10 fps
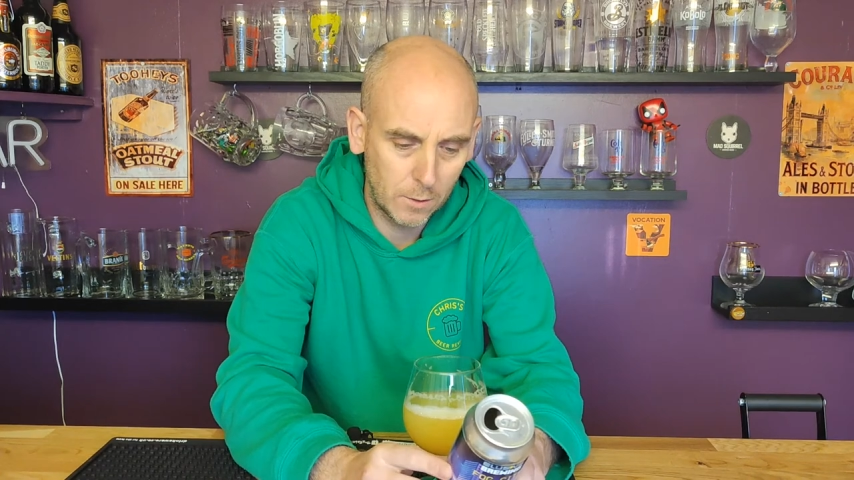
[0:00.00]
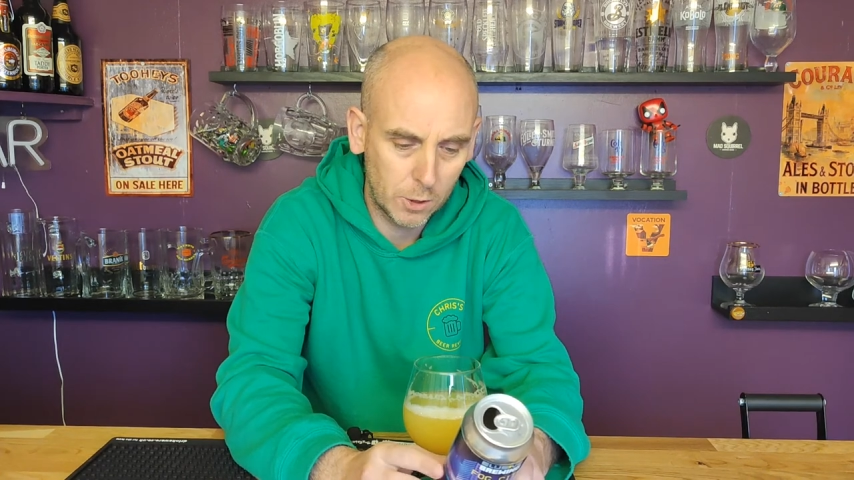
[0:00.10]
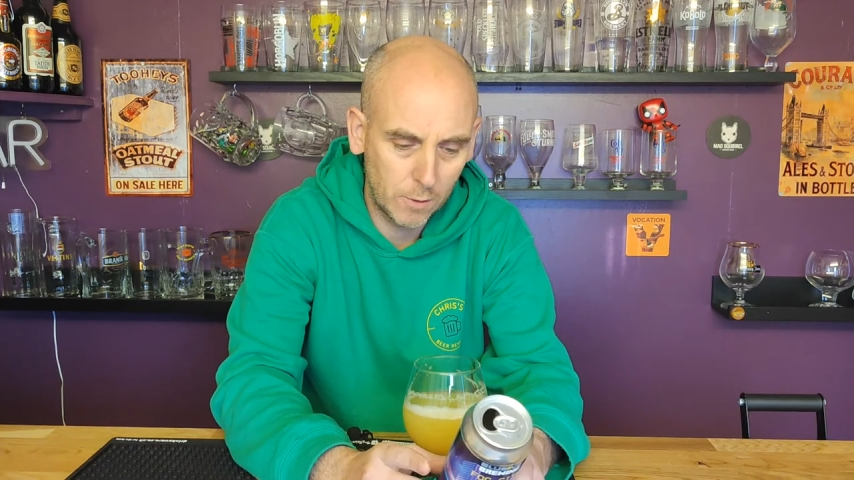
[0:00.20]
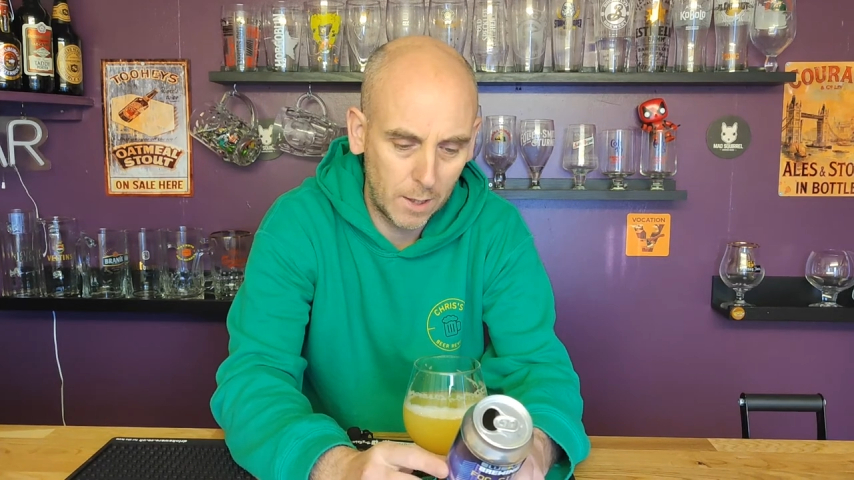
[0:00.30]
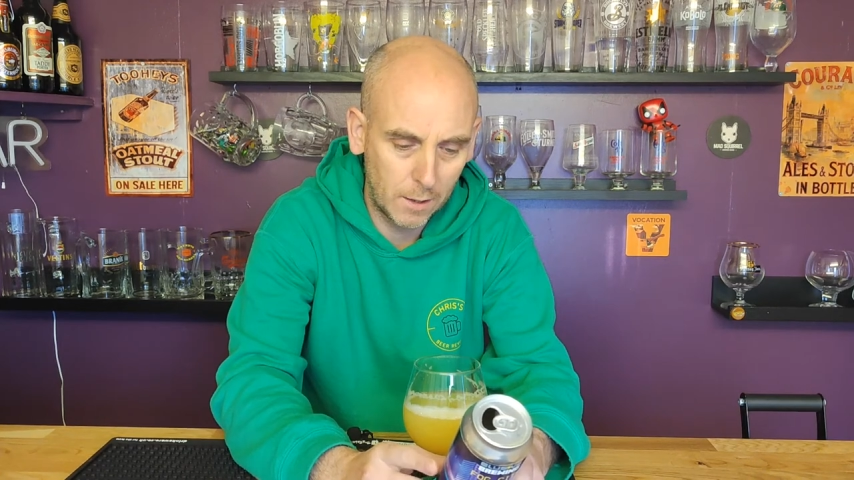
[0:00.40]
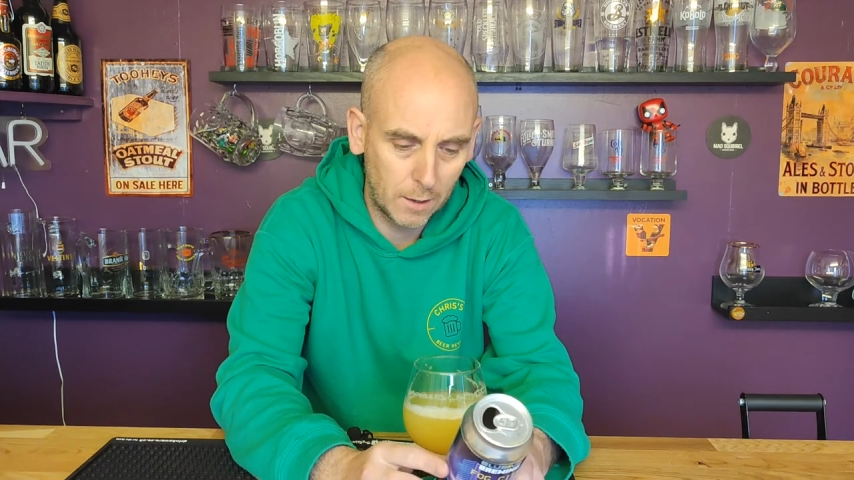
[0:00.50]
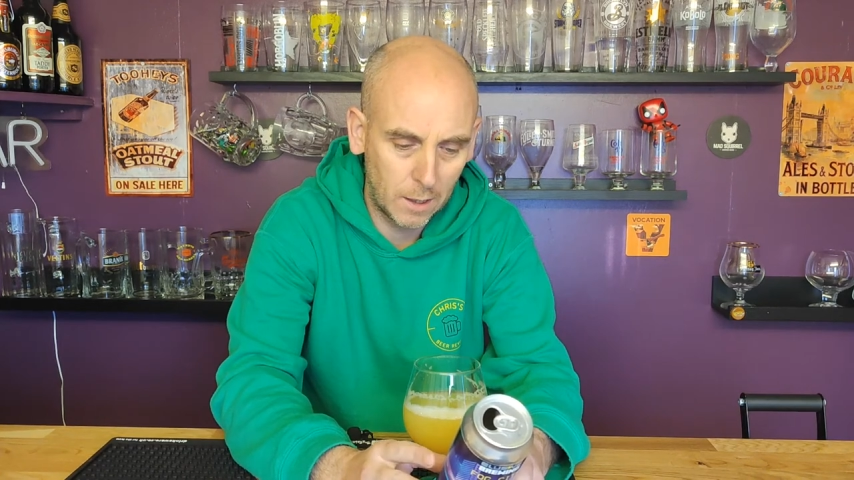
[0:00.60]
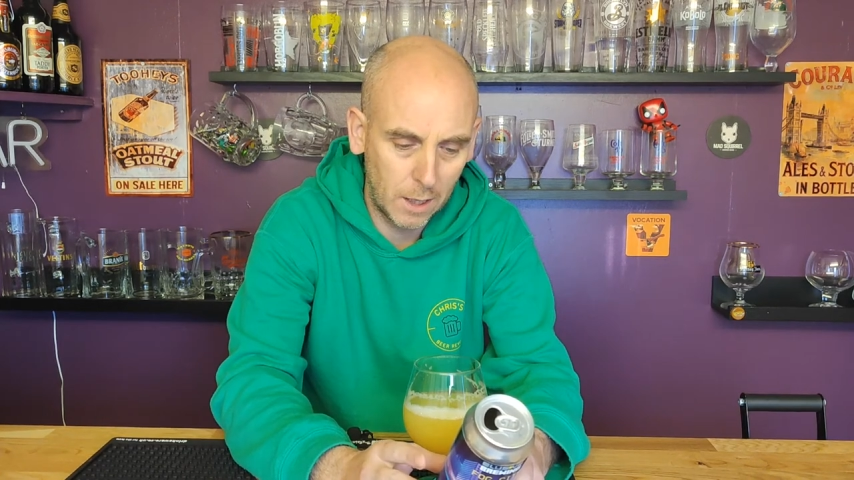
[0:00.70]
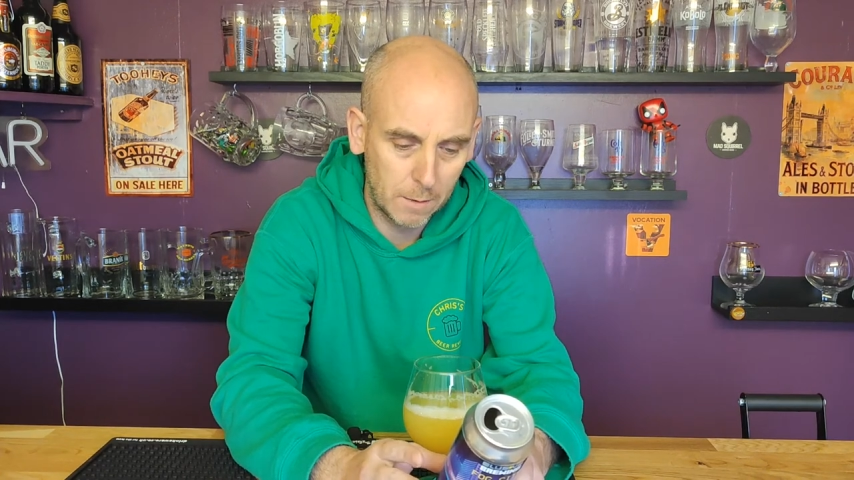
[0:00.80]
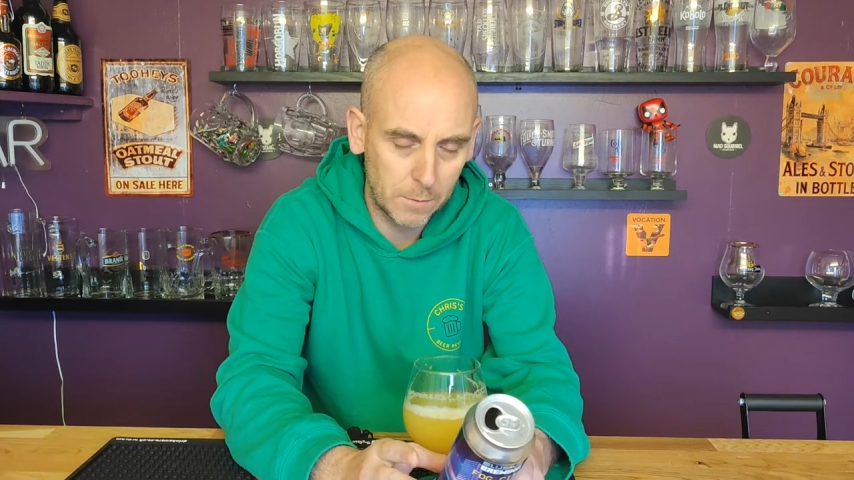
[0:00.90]
Australian
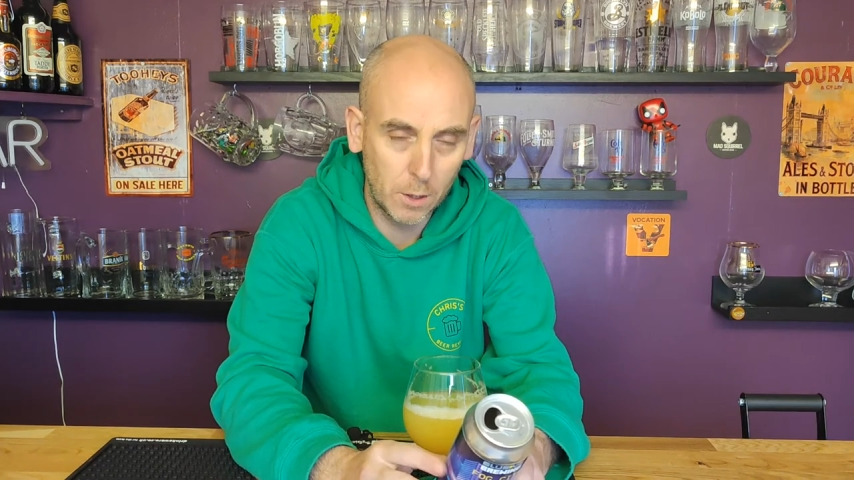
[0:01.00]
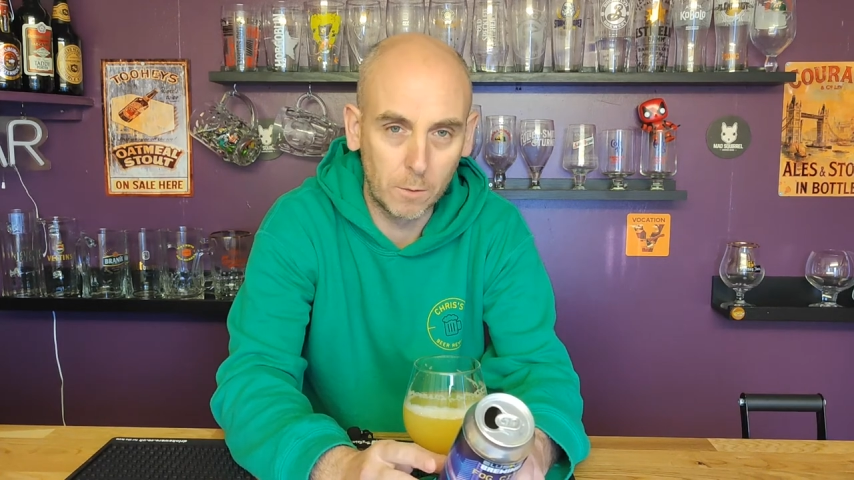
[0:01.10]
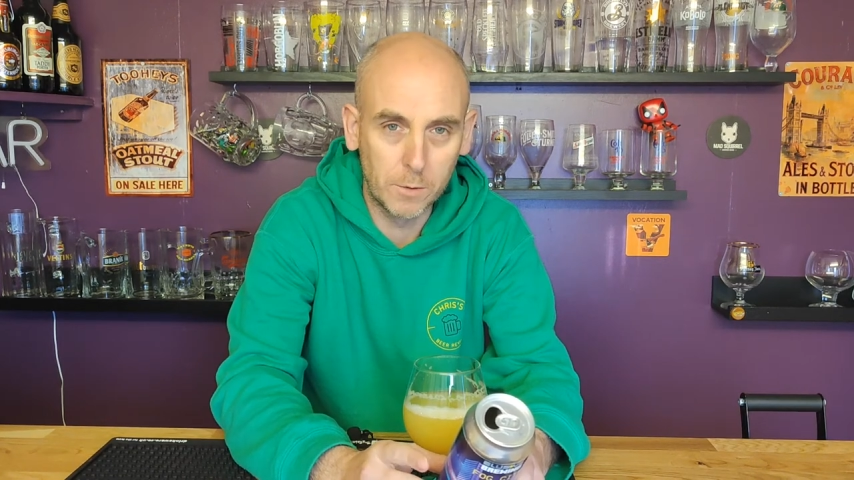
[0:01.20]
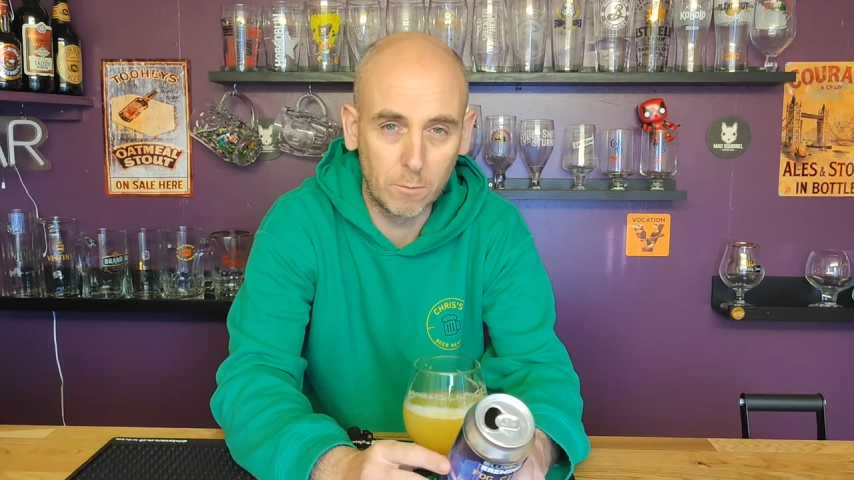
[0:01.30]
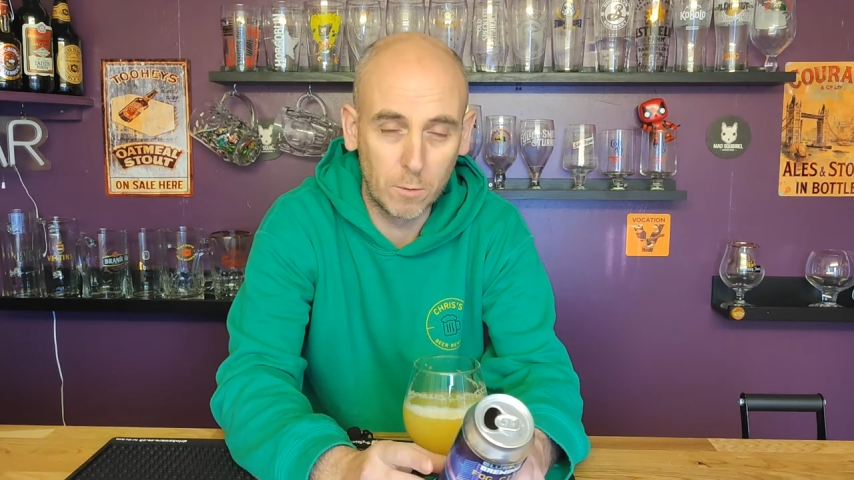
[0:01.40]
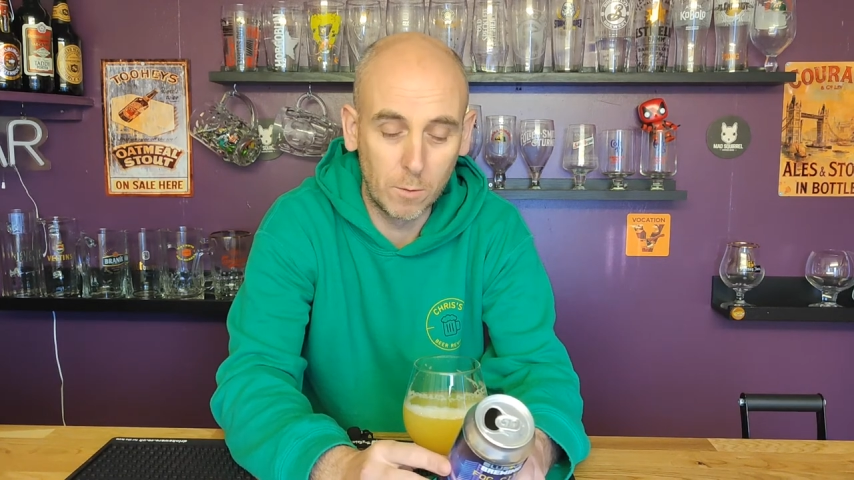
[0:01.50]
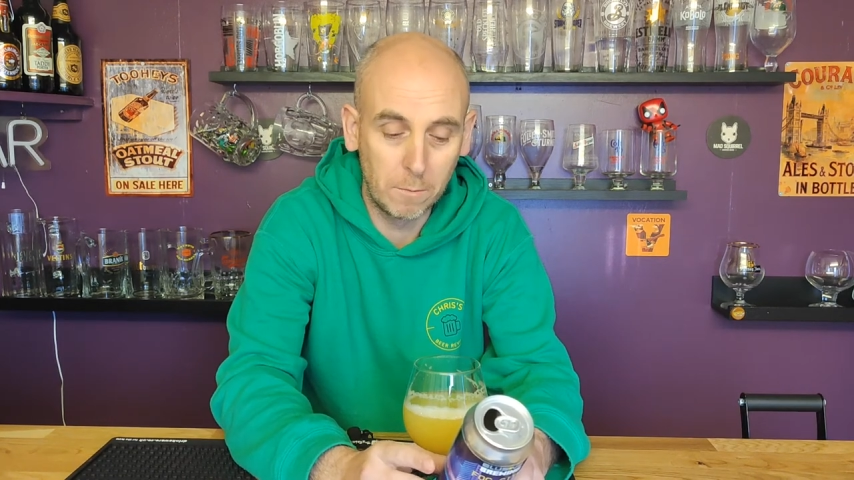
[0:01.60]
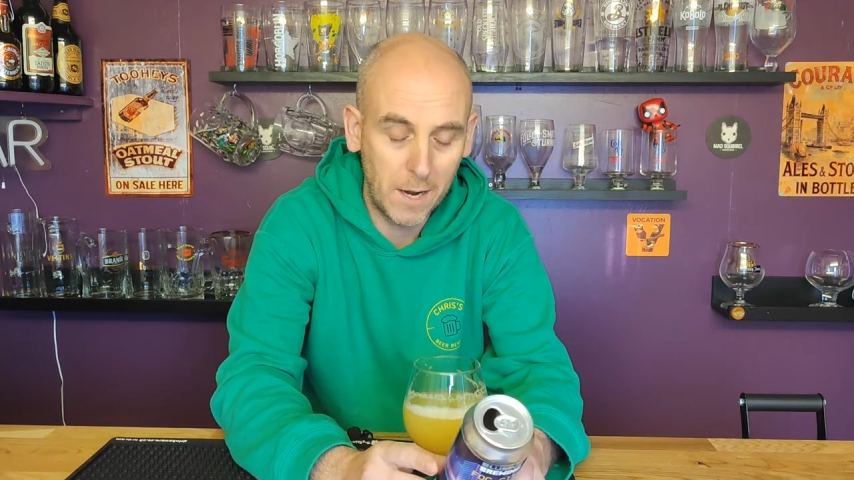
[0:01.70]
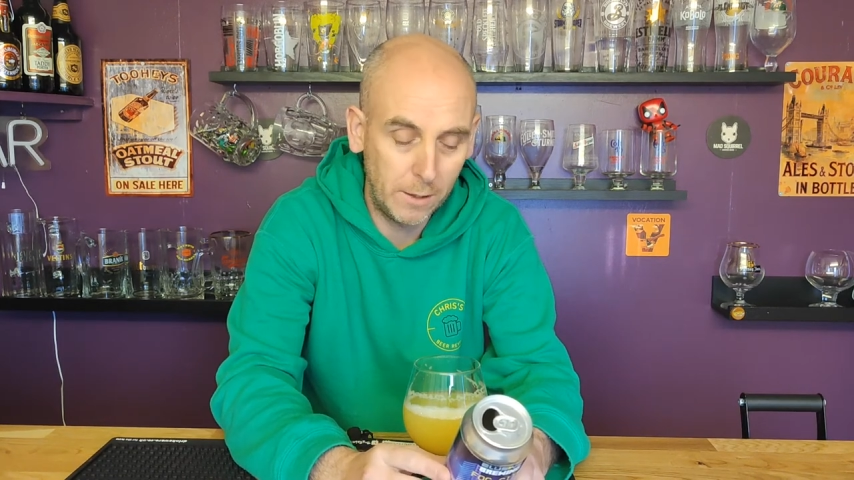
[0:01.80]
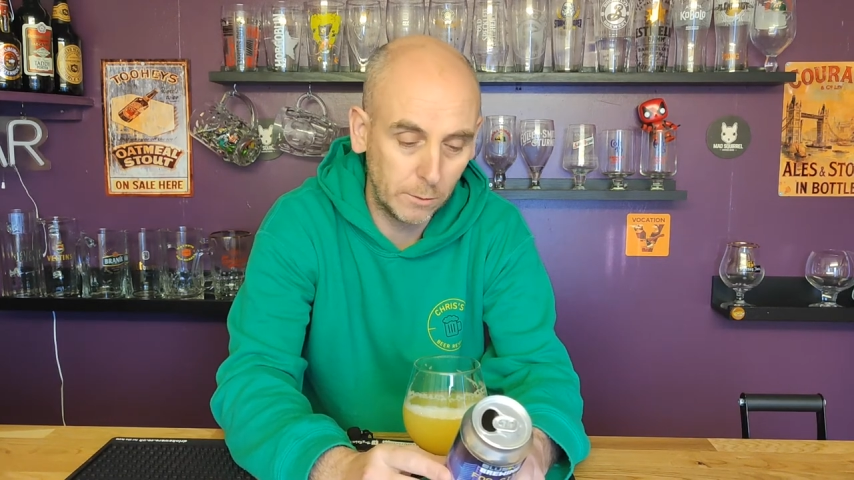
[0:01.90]
Eclipse hops are all
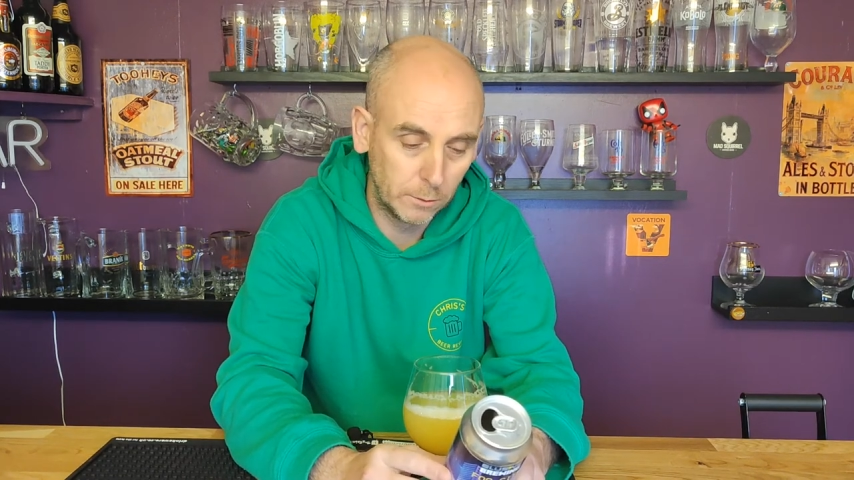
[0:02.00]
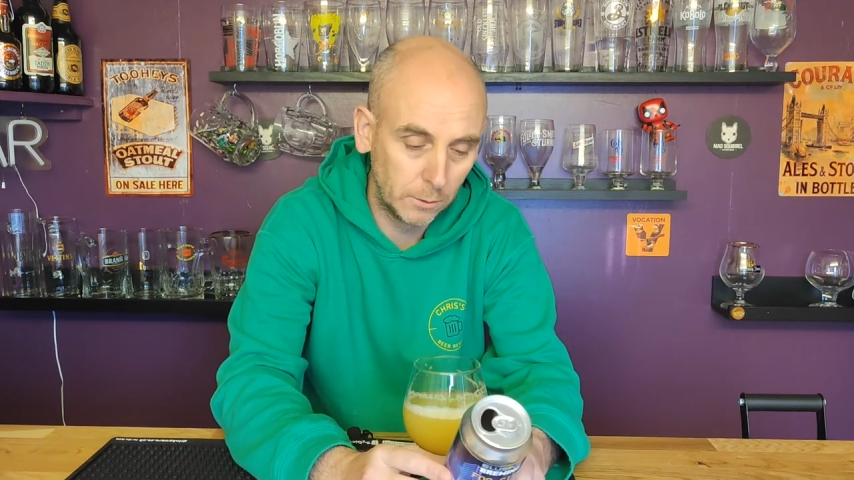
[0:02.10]
about,